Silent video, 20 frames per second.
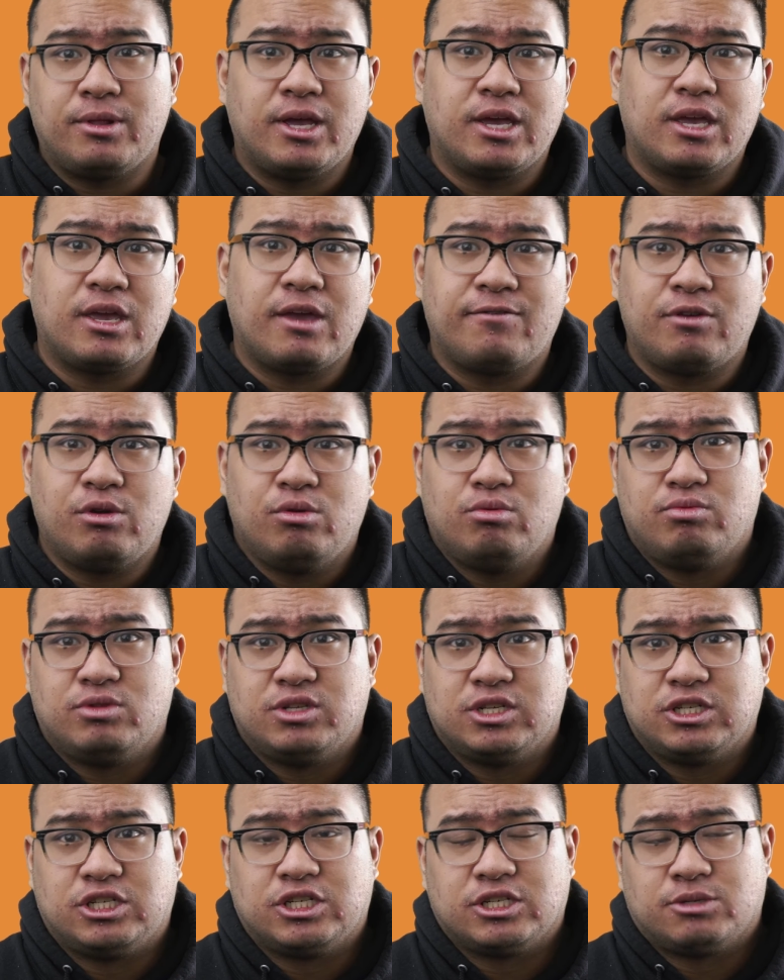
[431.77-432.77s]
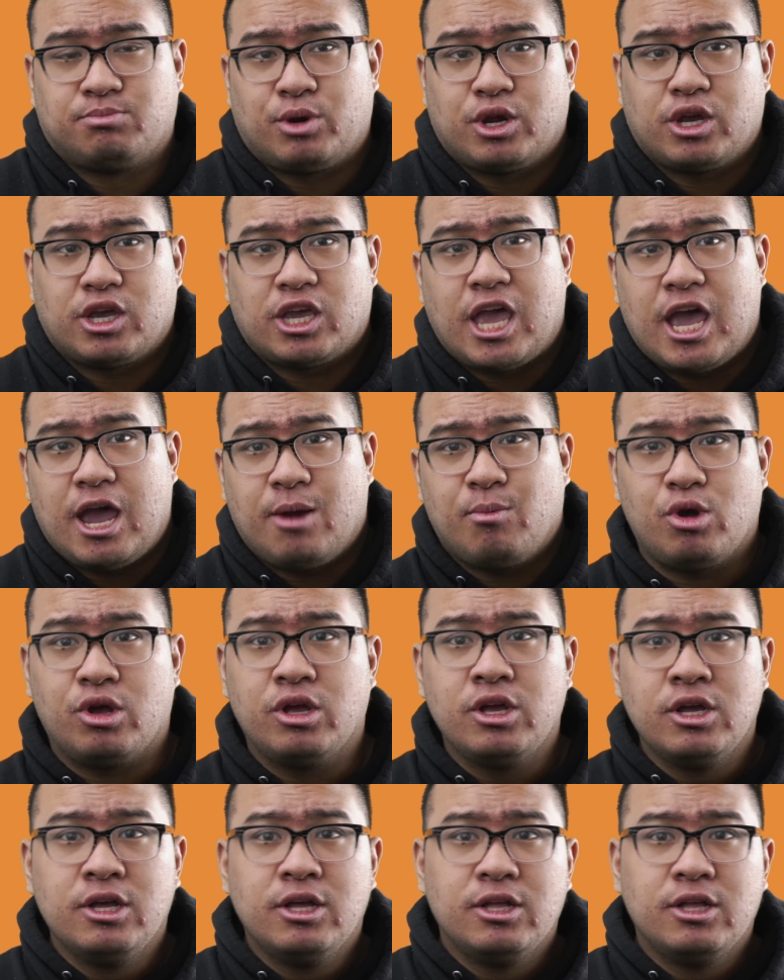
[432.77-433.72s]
like if you just bring a camera,